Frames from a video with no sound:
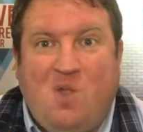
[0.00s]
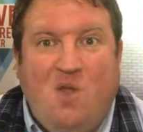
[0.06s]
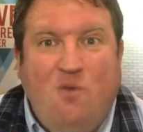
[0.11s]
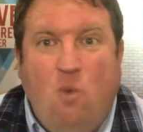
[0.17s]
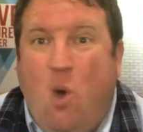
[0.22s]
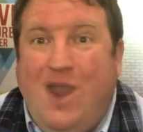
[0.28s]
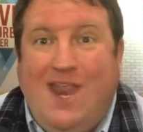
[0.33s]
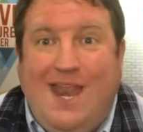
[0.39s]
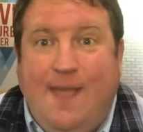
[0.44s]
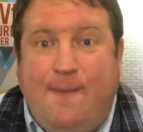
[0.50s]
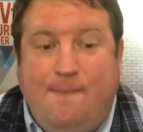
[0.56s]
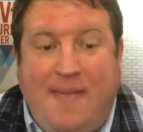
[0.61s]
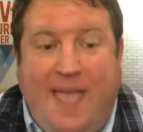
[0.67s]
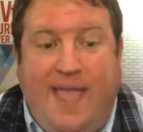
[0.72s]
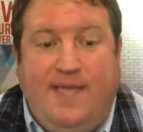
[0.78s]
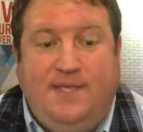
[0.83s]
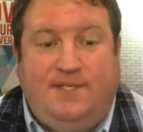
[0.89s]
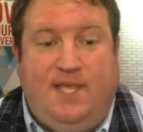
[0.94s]
What an
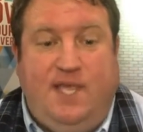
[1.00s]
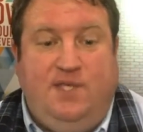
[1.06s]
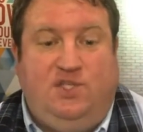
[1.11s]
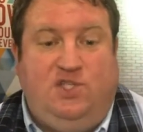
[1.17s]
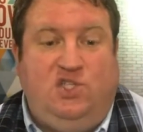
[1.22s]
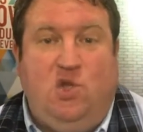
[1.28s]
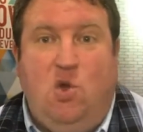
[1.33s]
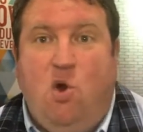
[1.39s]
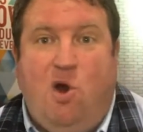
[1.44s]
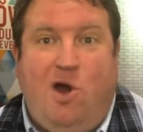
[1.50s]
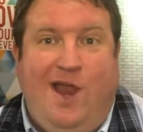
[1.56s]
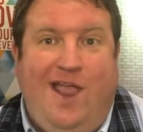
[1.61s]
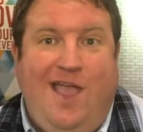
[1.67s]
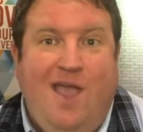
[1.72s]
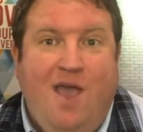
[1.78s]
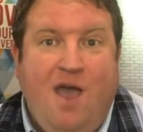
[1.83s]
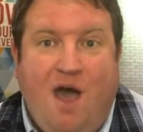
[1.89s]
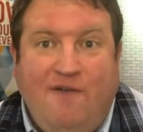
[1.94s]
amazing story
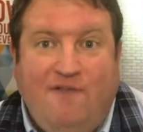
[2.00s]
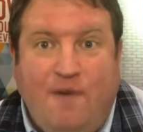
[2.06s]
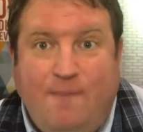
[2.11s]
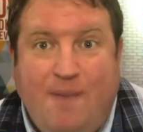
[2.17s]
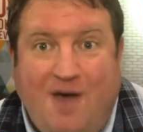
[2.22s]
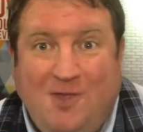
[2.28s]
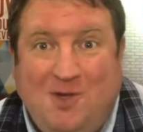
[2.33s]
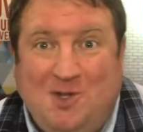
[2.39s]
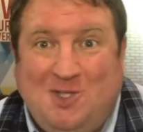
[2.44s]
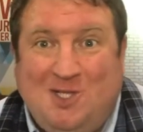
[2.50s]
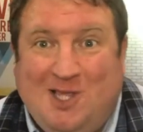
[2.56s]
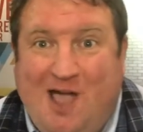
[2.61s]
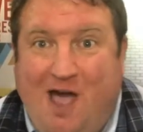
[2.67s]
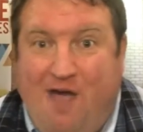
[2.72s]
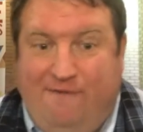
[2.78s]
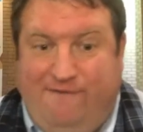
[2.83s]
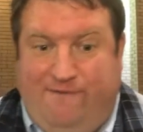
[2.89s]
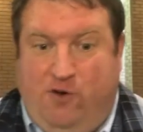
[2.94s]
of a mother's
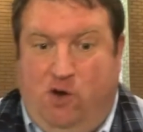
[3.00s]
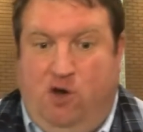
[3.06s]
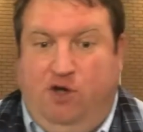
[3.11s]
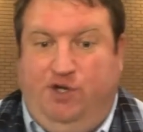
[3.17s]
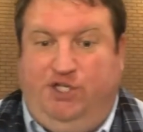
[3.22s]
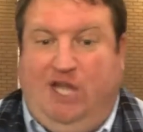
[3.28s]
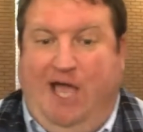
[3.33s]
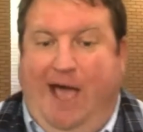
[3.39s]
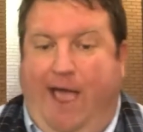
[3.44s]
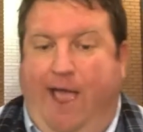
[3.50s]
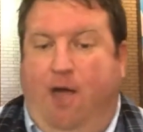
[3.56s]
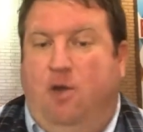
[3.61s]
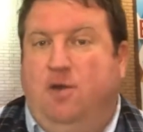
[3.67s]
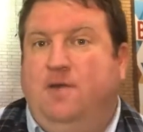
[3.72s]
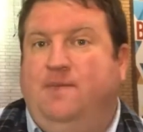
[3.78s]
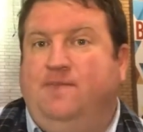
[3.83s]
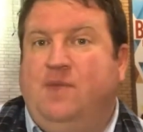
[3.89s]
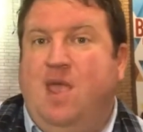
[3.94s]
love for her
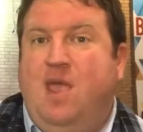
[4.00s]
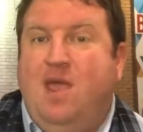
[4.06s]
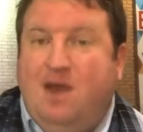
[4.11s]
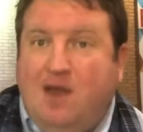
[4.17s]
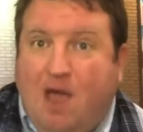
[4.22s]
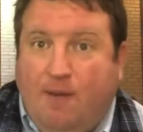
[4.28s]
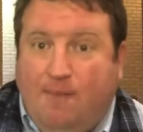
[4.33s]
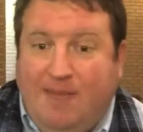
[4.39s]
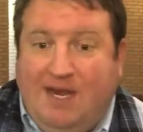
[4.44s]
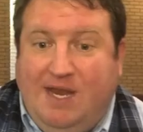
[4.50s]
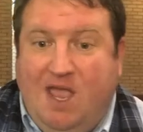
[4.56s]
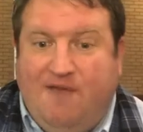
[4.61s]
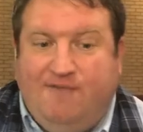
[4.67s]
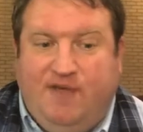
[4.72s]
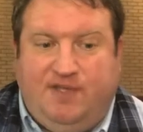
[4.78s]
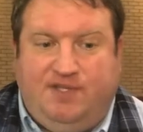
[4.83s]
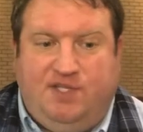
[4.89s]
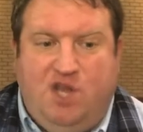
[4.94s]
child. Now, many
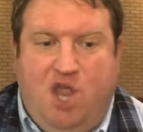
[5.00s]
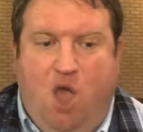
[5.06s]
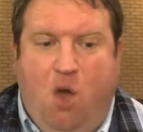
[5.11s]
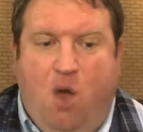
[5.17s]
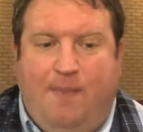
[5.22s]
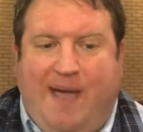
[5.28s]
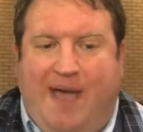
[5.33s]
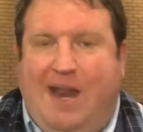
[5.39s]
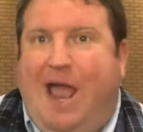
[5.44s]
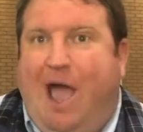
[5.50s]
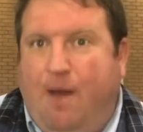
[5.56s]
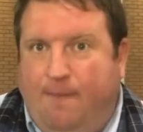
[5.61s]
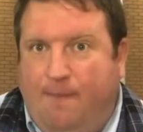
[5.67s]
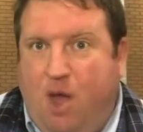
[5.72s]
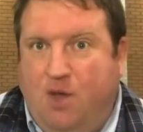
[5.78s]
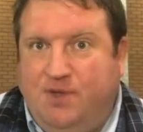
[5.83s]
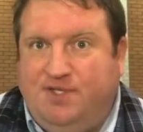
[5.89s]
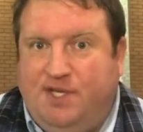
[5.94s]
of us know about how
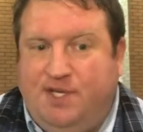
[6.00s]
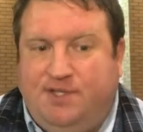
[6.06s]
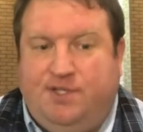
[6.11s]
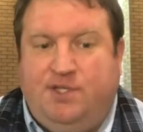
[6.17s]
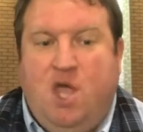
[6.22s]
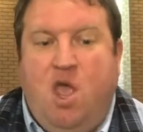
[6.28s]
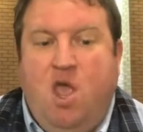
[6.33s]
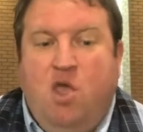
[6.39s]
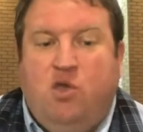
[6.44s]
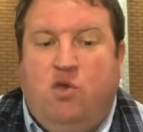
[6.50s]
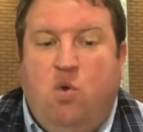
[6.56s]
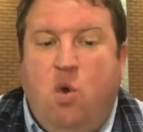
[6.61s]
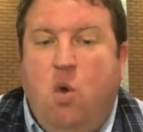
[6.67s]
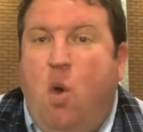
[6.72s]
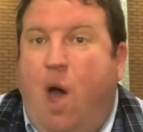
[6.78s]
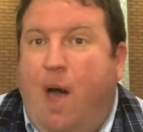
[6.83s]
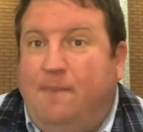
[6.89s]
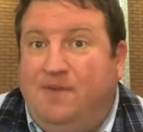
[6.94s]
Moses
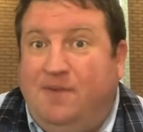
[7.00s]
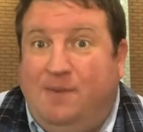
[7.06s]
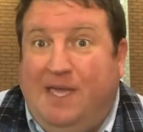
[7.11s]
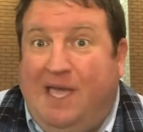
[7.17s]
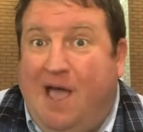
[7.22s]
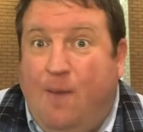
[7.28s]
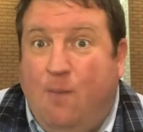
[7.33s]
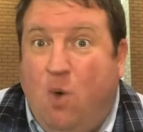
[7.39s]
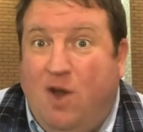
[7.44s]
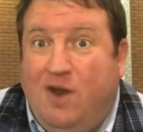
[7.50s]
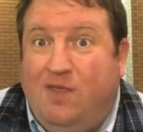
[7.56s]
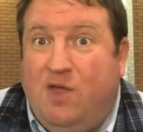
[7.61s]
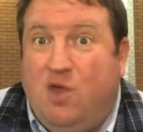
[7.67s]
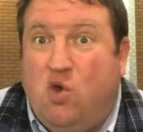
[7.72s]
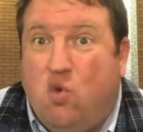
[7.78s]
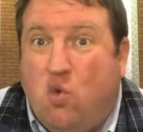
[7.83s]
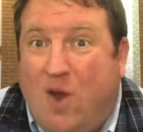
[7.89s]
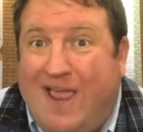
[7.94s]
grew up to become one of
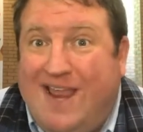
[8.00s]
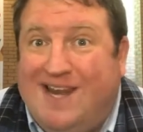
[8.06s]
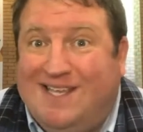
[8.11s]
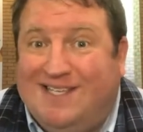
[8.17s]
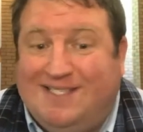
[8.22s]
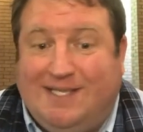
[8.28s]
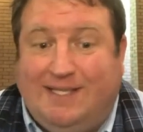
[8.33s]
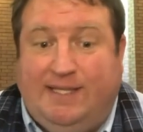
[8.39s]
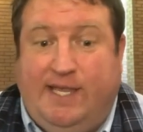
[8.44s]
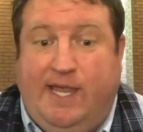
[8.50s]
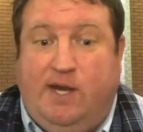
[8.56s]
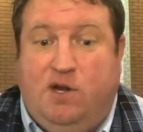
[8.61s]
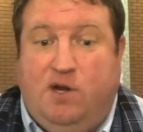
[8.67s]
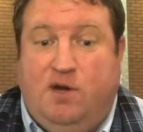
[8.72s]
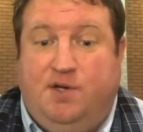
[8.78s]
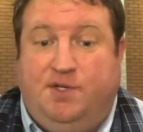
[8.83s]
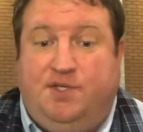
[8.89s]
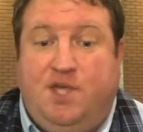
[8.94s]
the greatest
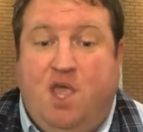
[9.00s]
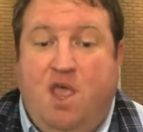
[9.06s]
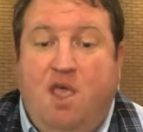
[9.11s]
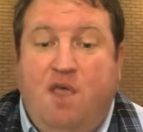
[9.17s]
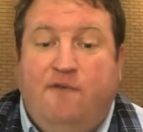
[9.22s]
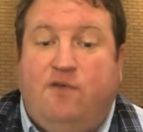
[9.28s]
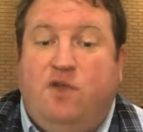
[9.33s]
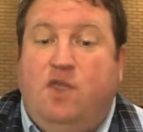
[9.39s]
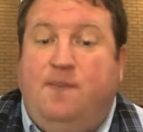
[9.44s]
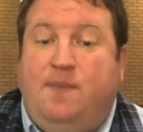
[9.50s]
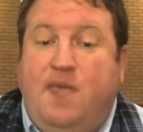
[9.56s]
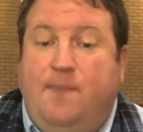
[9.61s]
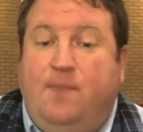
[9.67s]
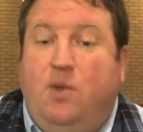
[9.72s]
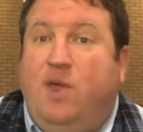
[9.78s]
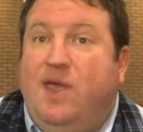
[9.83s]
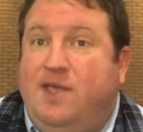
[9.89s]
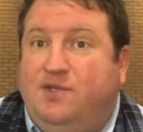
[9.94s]
leaders for the
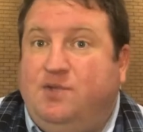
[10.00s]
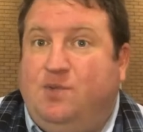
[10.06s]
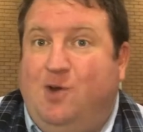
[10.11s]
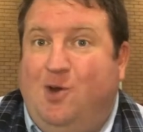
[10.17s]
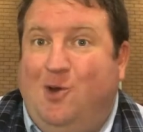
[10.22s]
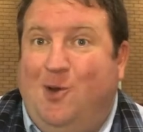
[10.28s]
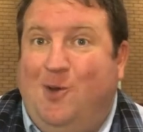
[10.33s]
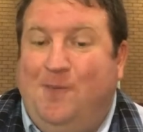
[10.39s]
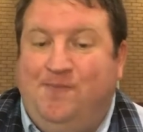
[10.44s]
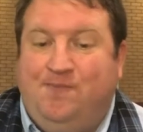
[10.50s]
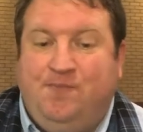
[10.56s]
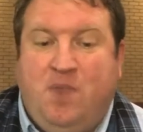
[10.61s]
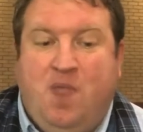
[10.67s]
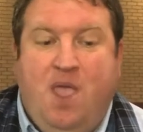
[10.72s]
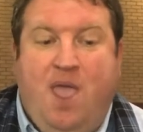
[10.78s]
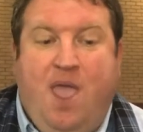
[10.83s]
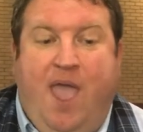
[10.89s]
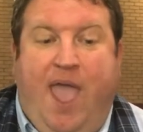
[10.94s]
people Israel.
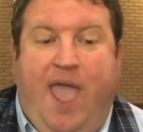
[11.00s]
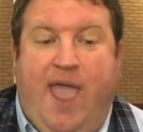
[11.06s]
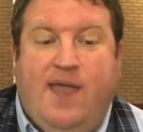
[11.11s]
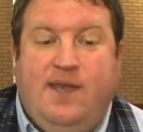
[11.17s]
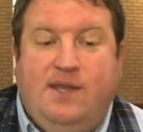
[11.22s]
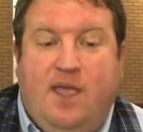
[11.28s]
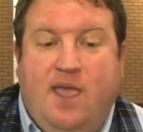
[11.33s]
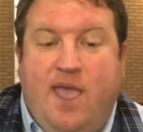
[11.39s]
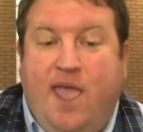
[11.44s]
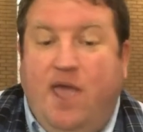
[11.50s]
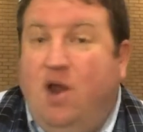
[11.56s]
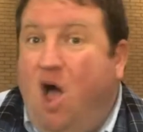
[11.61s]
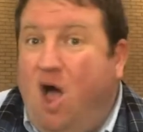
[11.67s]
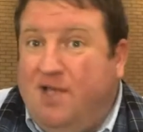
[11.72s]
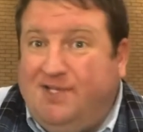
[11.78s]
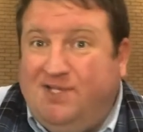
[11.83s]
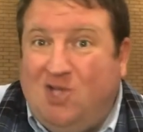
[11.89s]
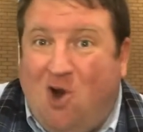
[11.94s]
And it
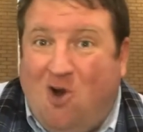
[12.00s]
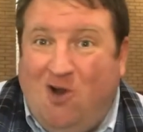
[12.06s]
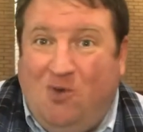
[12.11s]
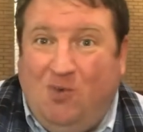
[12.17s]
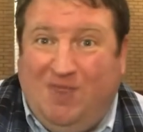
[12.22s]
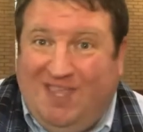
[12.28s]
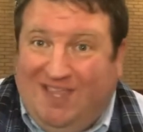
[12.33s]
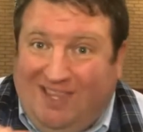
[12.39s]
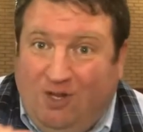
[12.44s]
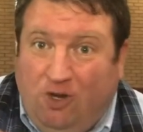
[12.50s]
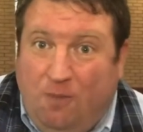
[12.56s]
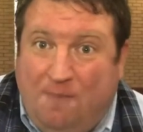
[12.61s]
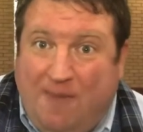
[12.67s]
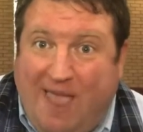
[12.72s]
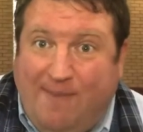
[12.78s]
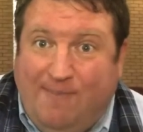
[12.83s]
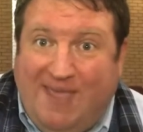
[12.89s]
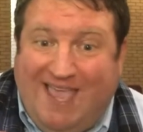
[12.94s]
all started with a little
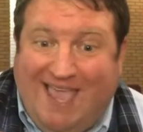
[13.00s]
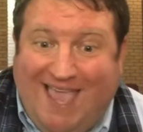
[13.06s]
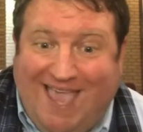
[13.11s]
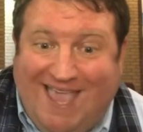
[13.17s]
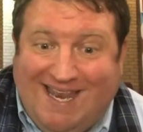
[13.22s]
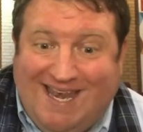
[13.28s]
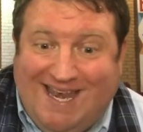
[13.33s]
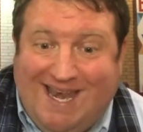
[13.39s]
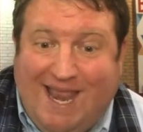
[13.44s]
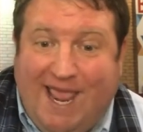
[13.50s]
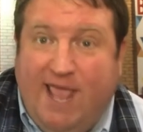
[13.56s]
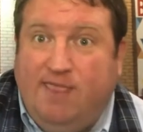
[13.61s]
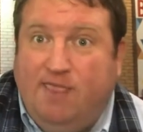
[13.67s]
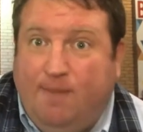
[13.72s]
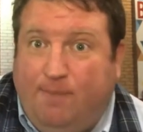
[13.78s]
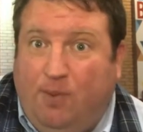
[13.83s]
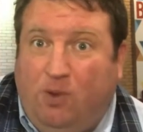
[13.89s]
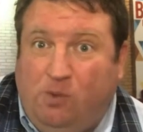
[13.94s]
baby hidden
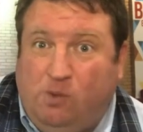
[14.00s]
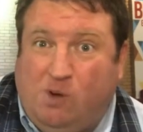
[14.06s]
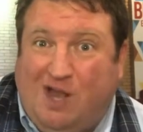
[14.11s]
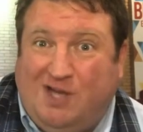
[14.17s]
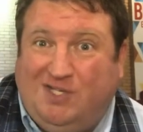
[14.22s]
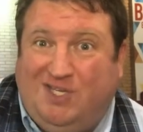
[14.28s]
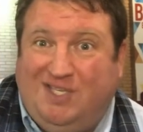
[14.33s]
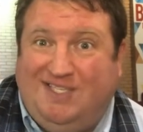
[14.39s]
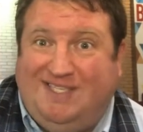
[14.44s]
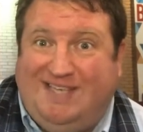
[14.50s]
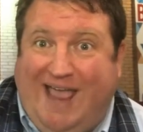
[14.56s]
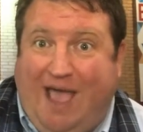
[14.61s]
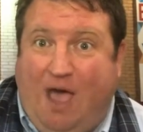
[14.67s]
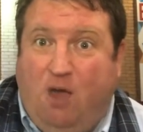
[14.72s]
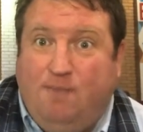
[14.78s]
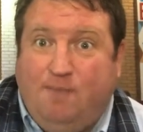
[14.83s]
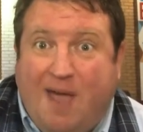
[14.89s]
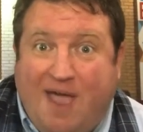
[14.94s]
in the bulrushes
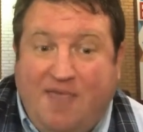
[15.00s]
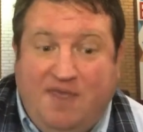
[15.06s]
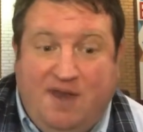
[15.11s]
down by